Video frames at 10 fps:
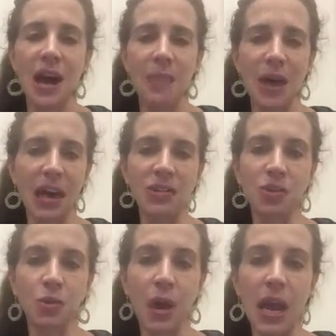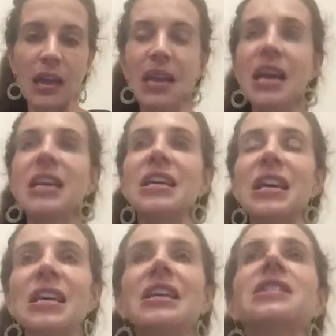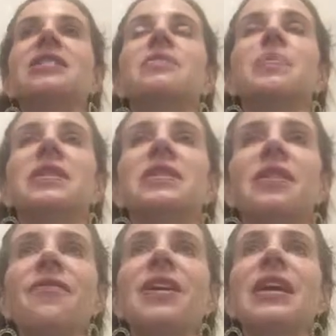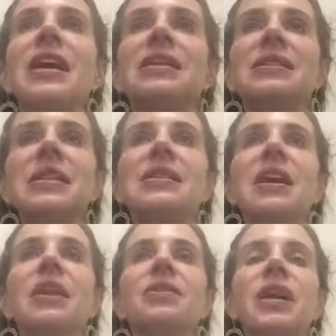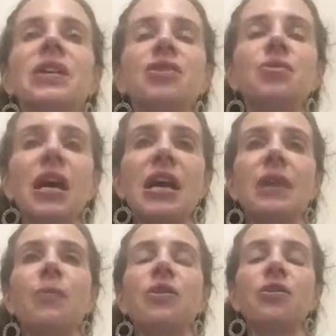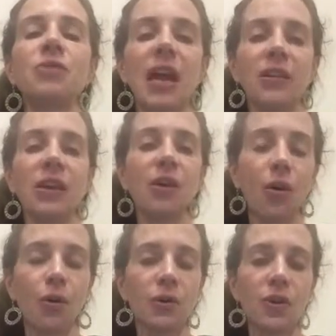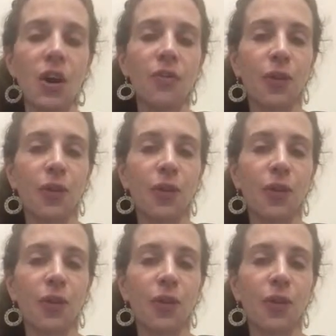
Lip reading: That is great. Get as specific and detailed as you can with your daily goals